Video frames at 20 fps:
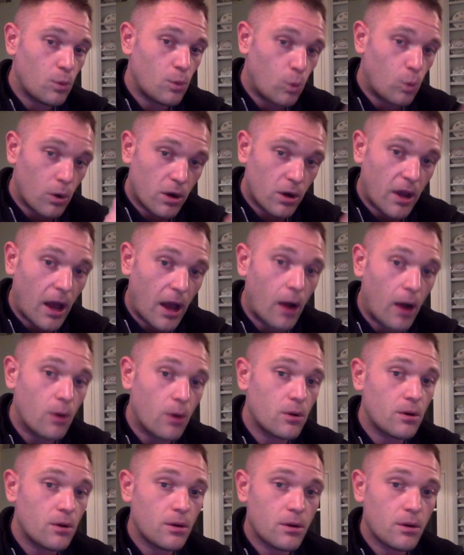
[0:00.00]
Work out.
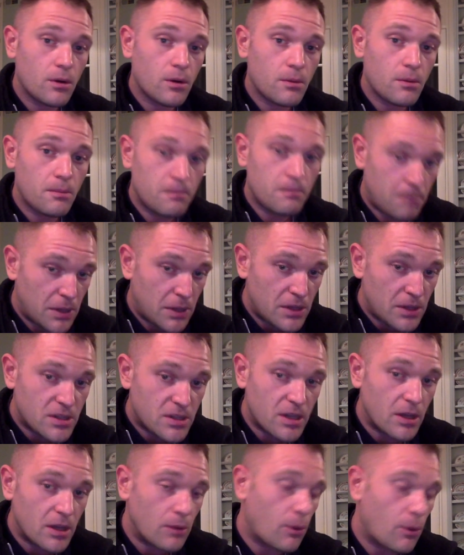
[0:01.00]

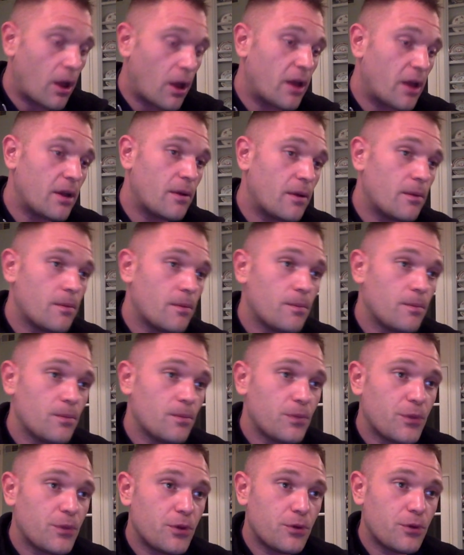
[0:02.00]
PT, right?
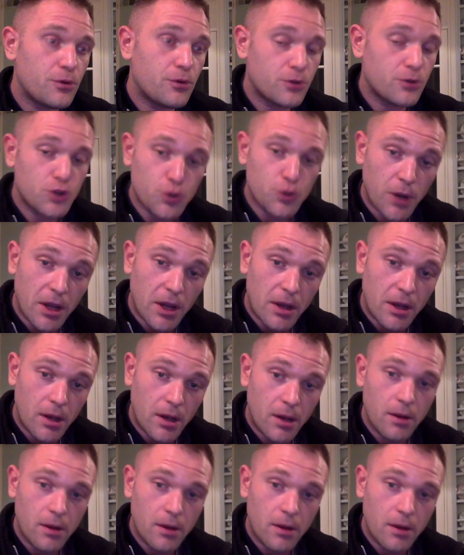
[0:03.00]
Train.